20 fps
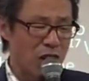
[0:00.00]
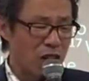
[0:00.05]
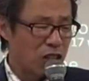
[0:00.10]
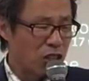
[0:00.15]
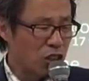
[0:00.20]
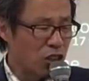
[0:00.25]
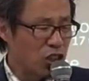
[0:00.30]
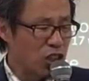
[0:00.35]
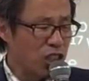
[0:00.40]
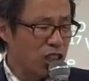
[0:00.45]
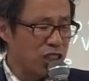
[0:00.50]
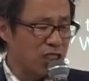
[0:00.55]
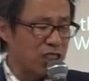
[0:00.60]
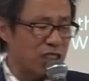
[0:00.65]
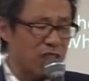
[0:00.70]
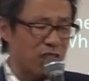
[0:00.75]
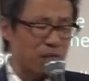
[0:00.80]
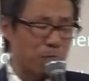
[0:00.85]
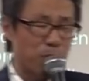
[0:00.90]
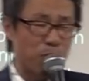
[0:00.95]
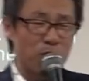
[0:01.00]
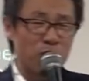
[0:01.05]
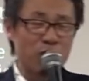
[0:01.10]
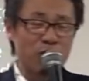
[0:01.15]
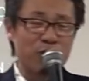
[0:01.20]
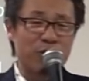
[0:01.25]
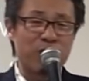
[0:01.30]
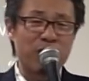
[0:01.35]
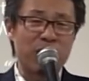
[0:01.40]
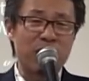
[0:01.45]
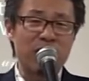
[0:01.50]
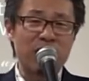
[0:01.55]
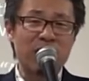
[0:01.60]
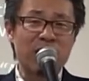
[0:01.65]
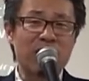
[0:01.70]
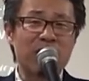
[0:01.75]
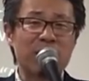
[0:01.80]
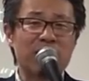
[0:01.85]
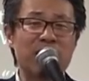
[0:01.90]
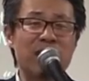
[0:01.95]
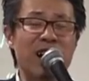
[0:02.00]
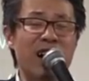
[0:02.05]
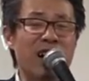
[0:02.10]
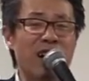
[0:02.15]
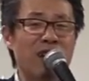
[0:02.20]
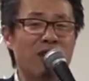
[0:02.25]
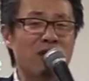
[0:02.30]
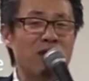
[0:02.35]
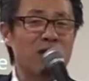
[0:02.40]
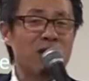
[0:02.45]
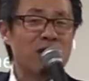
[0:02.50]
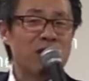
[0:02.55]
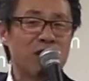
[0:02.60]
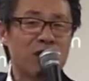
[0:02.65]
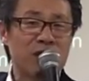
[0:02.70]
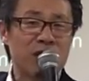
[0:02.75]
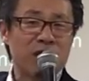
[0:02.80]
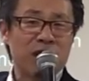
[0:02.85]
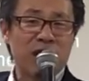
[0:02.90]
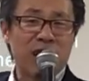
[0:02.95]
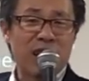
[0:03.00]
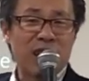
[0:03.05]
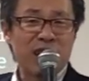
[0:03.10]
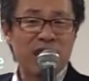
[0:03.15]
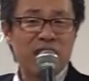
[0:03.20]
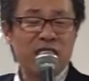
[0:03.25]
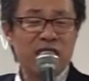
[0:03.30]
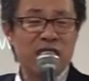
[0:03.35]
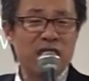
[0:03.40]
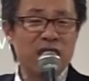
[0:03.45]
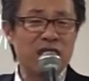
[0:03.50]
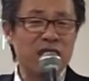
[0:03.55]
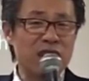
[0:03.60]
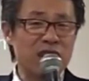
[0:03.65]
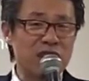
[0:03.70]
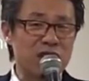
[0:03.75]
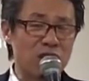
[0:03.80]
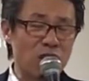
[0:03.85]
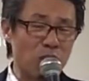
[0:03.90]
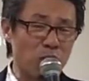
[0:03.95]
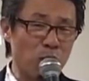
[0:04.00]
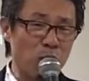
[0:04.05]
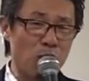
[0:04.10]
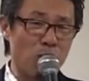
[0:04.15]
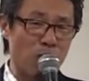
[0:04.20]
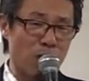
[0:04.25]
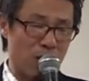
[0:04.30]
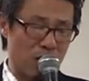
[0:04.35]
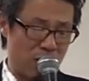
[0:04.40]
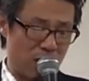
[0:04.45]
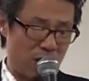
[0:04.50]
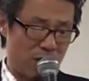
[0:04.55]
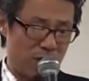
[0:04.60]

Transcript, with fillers: So Jesus has proven now that he is the Lord.